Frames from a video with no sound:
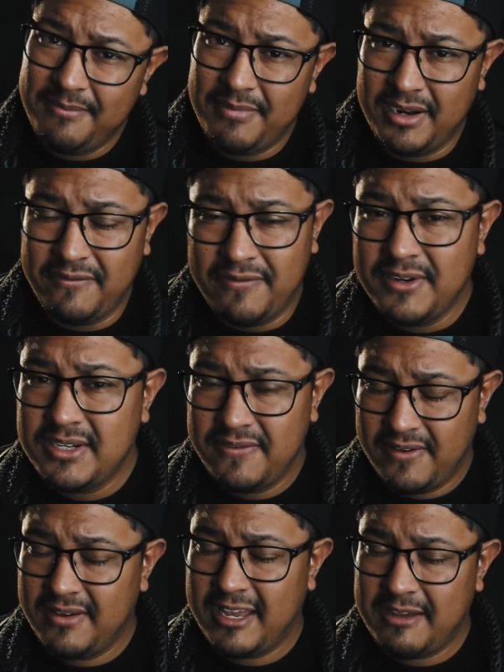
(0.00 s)
But if
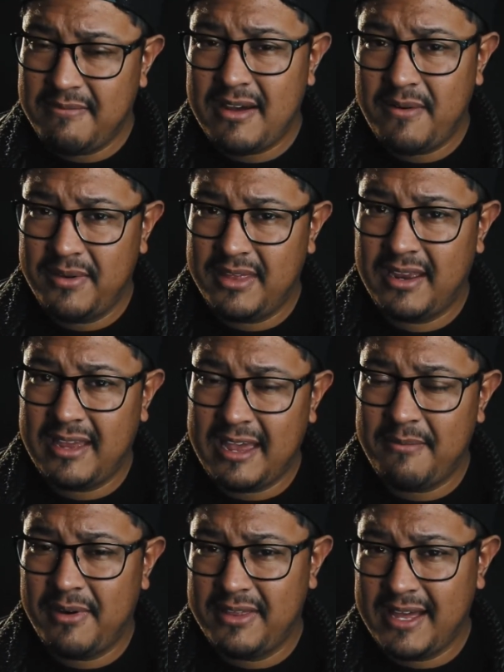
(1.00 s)
Fujifilm came out with a
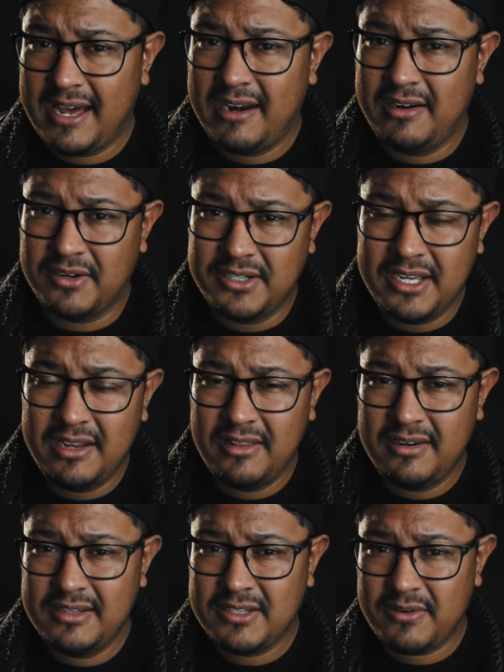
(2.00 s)
camera that had an
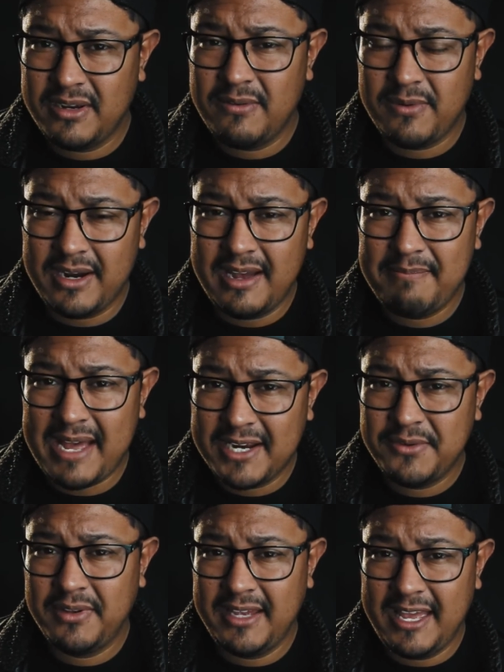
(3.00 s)
articulated screen where I'm
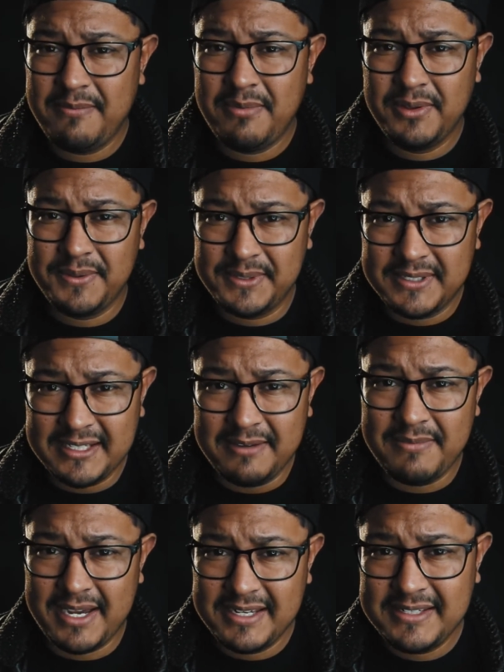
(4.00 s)
actually able to see
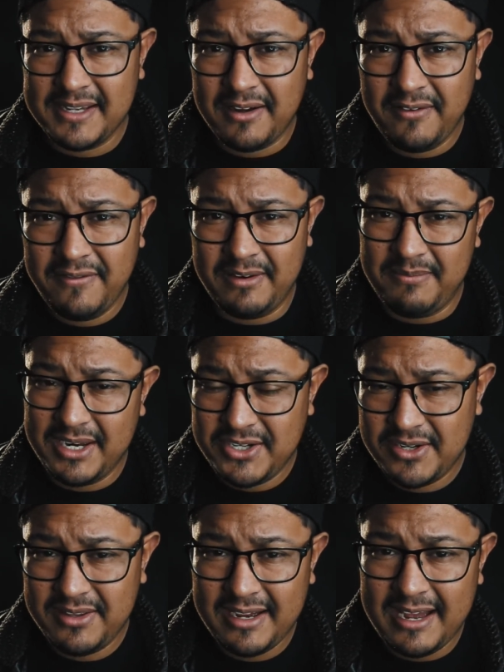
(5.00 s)
myself and make
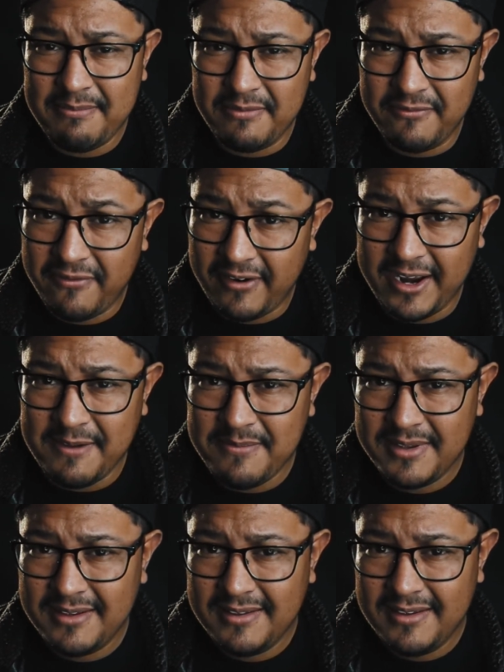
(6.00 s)
sure that I'm in frame,
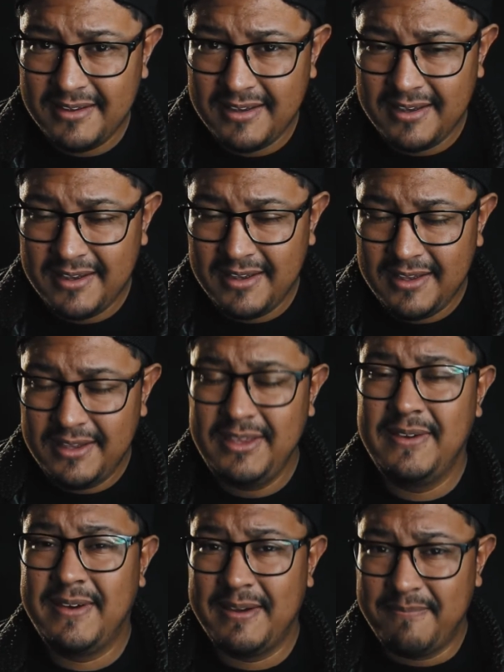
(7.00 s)

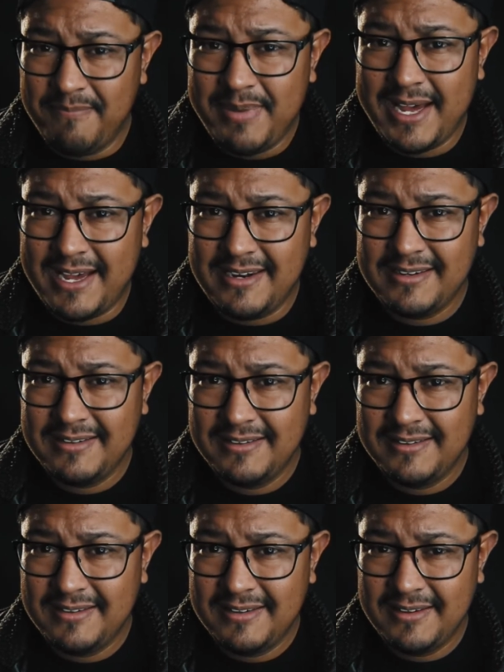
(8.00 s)
you can bet
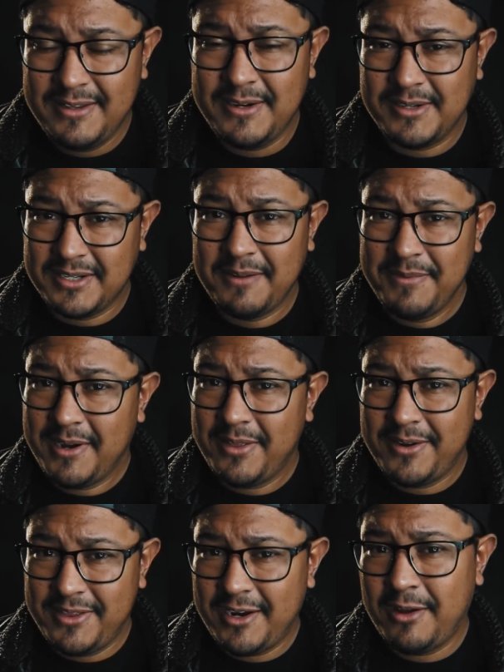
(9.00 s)
your top
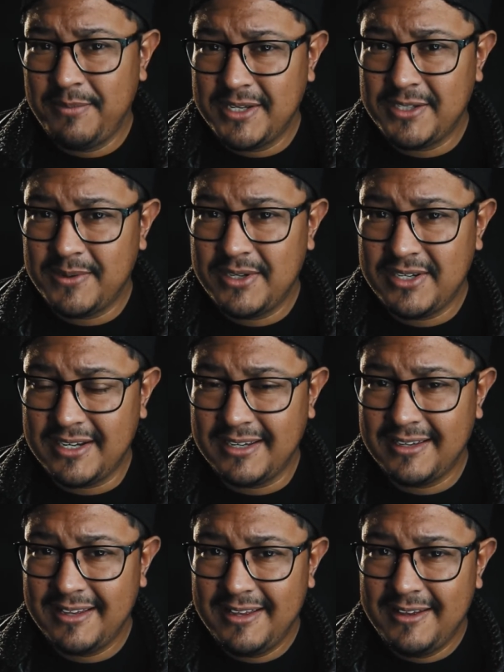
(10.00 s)
dollar that I'll be
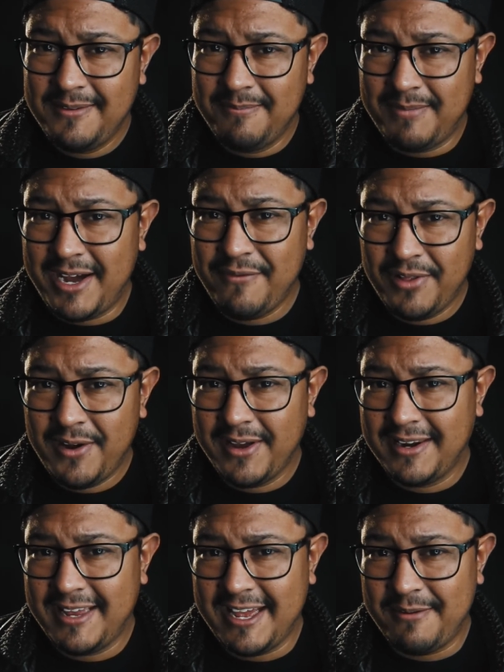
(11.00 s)
switching my
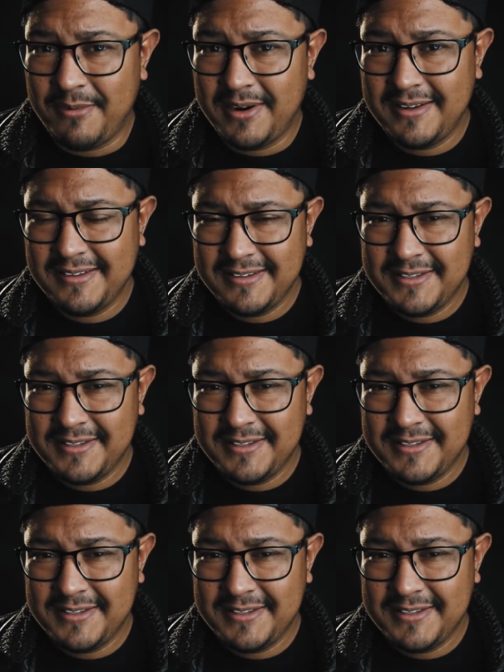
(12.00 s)
vlogging camera